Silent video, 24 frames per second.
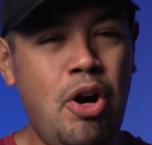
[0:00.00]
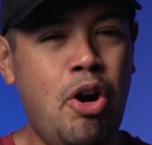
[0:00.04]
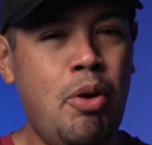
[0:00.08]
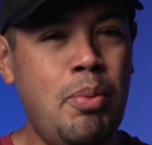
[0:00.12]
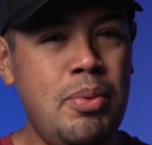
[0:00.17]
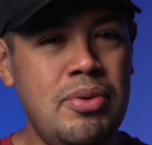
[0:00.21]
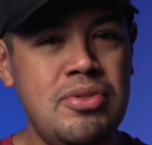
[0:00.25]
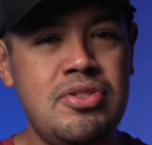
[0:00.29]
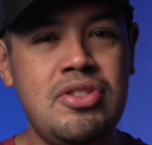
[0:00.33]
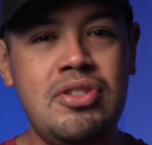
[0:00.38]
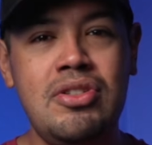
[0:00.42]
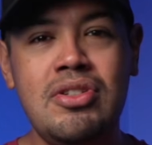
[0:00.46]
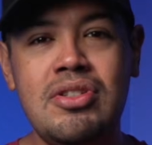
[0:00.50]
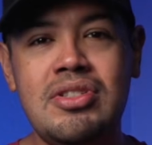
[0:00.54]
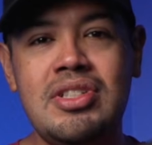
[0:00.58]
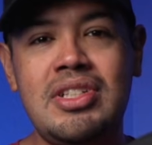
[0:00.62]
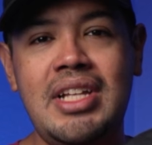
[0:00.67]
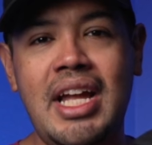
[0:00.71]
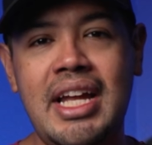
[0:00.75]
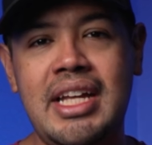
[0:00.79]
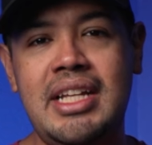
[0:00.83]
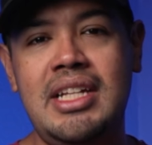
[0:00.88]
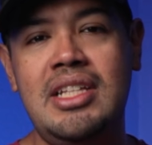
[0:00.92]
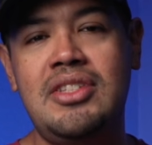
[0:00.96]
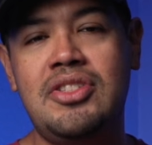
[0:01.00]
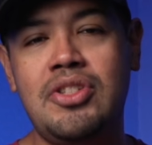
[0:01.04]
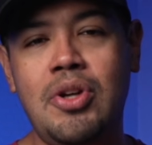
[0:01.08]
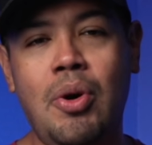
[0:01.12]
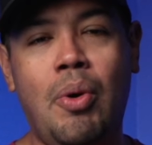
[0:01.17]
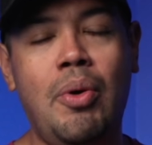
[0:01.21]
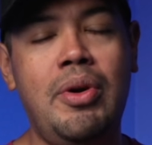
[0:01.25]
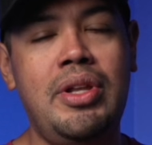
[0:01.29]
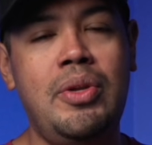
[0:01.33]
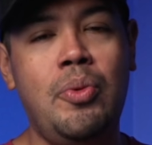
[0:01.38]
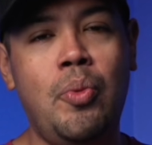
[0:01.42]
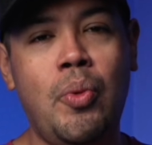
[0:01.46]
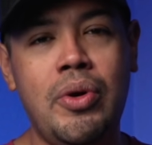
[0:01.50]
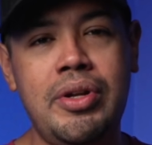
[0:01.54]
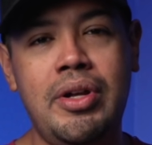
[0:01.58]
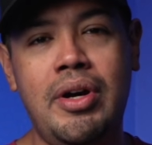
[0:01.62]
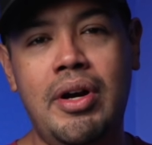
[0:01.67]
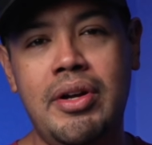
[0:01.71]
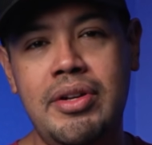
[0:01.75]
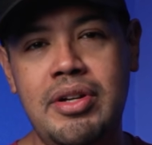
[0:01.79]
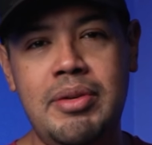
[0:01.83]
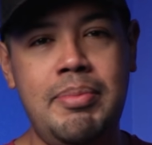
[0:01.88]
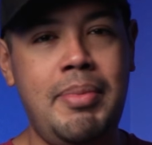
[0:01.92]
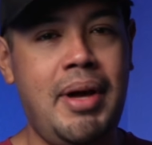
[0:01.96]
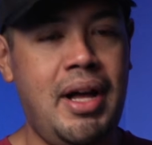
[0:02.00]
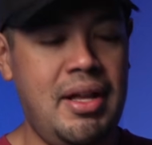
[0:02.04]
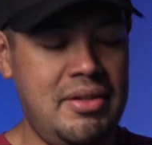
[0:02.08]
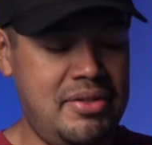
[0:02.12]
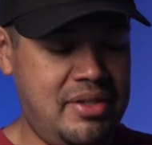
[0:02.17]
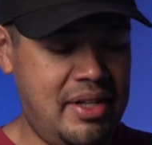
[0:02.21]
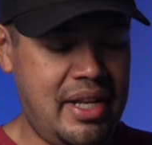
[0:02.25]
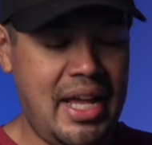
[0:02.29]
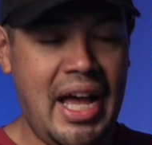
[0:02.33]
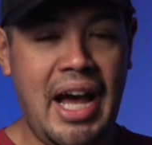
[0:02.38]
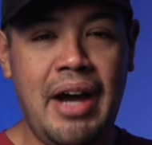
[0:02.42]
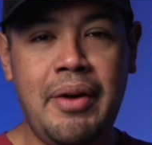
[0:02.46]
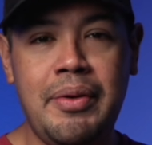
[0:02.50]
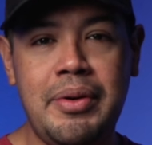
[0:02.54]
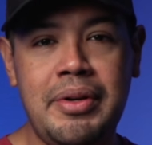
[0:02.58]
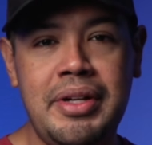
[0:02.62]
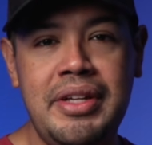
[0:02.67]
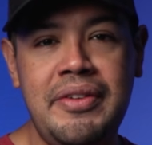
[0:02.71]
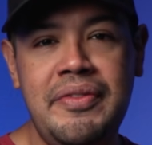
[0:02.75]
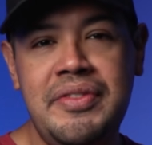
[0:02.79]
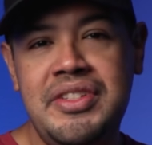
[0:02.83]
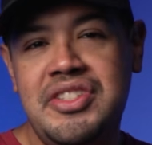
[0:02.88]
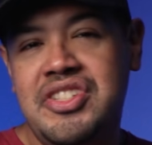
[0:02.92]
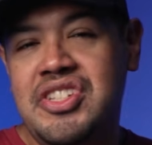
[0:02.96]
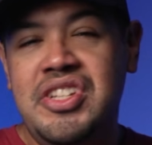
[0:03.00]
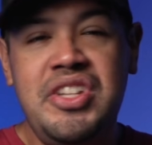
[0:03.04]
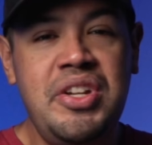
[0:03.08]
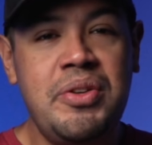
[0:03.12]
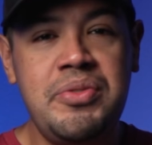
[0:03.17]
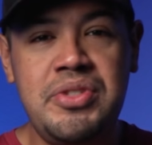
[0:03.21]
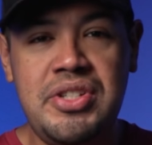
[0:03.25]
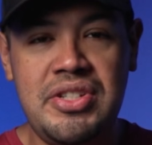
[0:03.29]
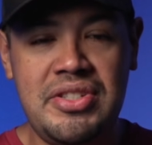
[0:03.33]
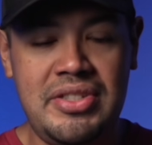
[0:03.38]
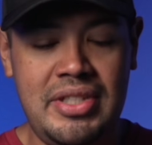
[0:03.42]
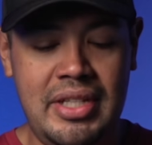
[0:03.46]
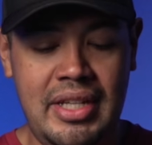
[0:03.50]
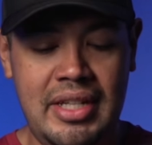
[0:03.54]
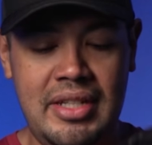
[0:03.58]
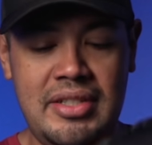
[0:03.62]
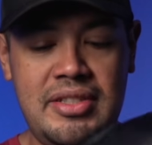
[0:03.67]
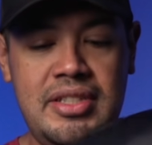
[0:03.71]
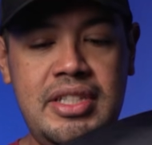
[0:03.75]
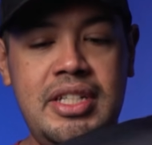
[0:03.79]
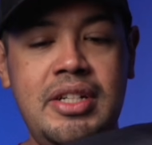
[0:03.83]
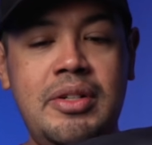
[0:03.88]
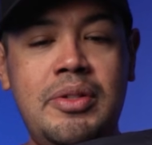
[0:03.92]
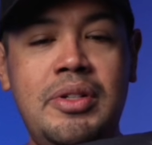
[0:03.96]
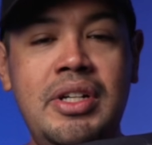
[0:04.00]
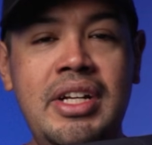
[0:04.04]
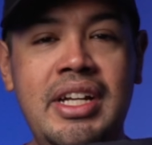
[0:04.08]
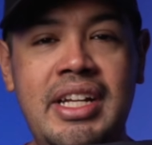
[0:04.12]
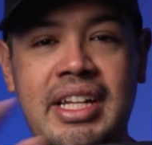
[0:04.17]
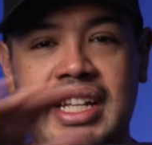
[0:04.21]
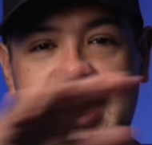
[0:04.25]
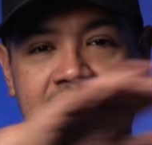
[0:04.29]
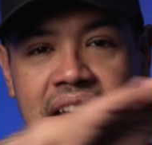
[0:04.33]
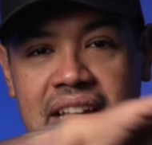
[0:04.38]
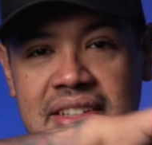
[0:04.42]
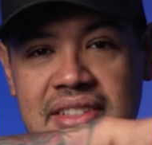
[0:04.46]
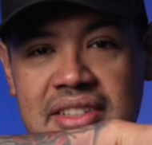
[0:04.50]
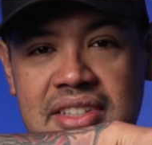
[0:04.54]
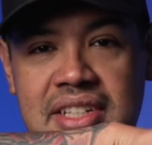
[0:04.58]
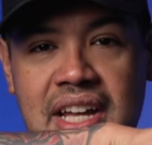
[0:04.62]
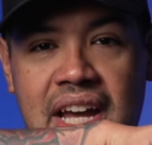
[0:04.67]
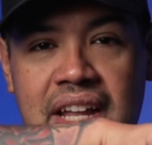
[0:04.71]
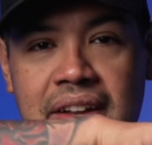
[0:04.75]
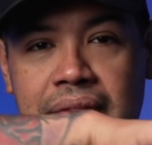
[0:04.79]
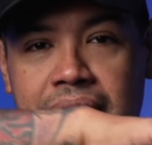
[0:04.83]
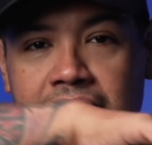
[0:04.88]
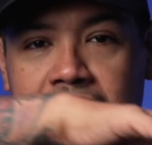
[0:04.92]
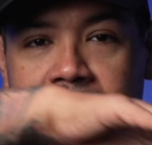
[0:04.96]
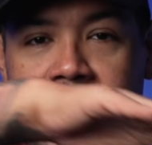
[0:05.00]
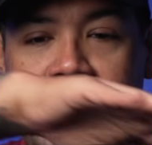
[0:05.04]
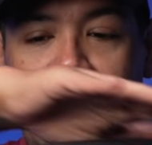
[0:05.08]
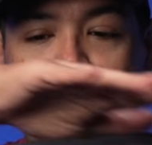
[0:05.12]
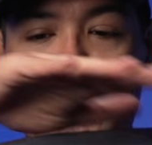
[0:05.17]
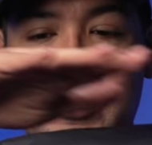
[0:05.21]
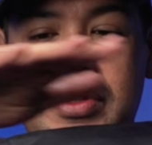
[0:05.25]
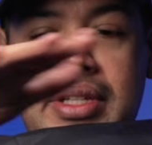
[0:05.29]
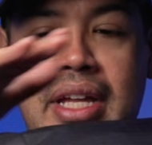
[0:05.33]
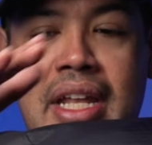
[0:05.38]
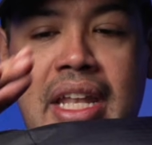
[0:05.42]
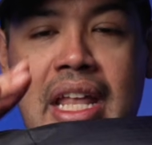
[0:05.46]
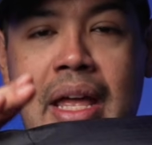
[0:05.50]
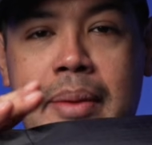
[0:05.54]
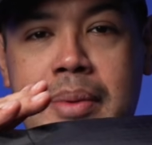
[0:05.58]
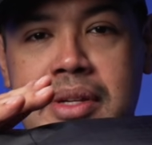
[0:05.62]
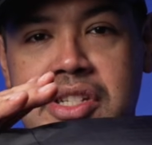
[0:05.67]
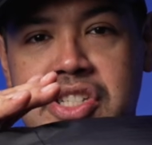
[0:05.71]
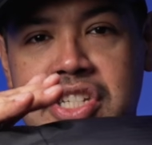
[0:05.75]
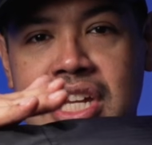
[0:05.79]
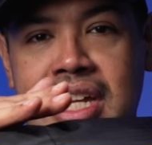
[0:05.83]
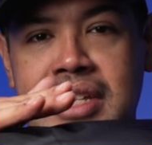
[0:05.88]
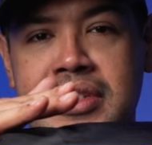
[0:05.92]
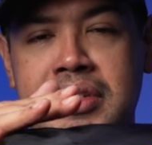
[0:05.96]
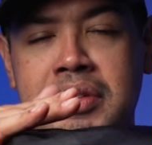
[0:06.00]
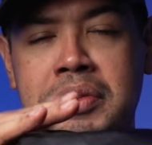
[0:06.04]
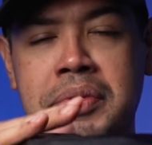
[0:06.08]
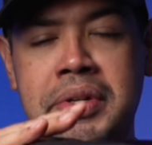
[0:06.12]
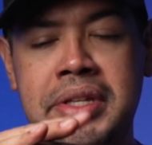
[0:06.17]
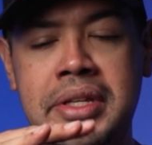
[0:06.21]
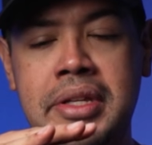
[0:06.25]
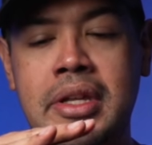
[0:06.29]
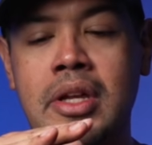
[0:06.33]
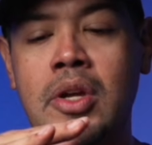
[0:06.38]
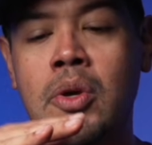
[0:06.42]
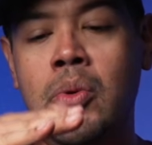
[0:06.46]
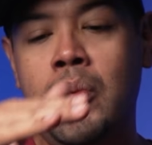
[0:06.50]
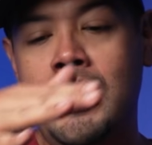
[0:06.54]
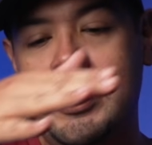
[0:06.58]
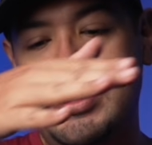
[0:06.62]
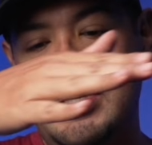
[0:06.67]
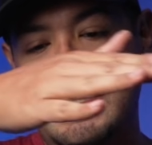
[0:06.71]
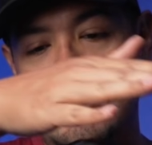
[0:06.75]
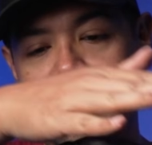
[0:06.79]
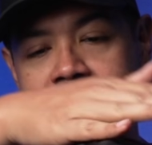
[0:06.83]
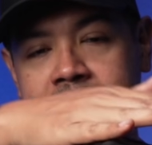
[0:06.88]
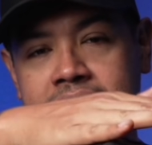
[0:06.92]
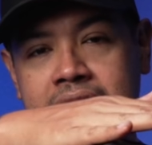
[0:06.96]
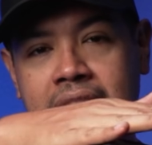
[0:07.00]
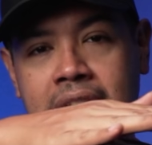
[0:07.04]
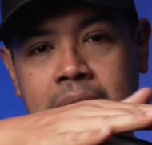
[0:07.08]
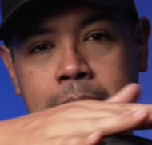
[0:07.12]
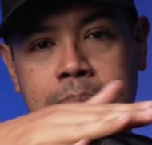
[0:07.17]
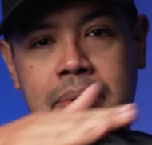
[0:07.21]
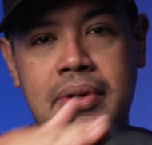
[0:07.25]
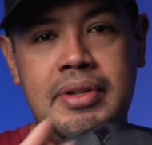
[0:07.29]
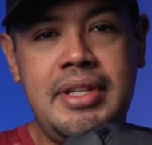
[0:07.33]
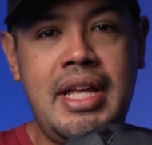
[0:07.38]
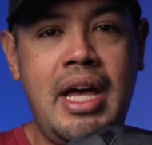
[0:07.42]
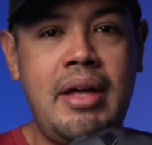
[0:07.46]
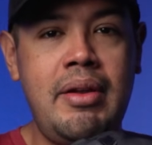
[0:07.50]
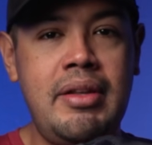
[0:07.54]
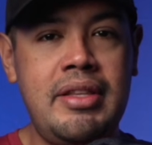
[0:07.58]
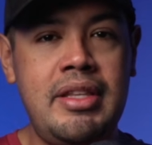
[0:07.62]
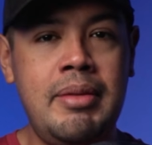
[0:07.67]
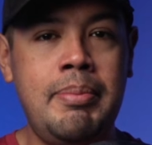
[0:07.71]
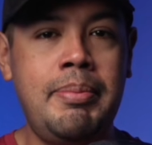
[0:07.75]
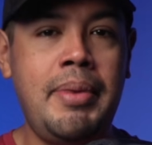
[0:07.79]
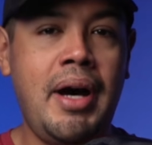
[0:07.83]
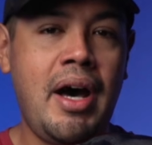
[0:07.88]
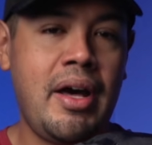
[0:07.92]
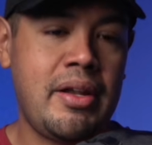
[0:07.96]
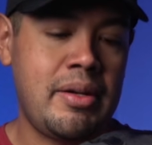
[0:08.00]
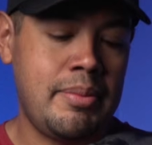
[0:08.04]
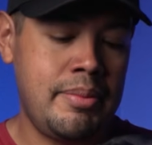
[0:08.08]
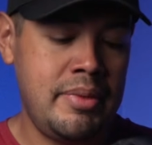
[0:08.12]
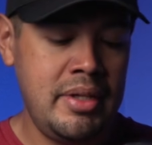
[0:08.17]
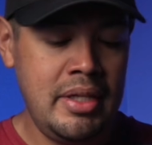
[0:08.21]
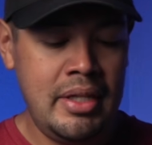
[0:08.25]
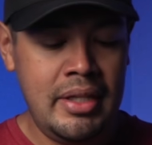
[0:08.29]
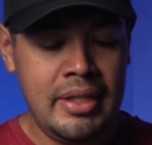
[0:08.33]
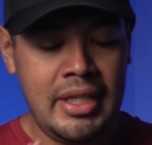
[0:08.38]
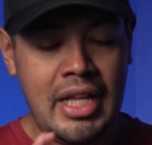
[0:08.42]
almost looks like it's going 100 miles an hour, even, you know, just sitting still. It has this kind of like aerodynamic shape to it with this taper down at the bottom.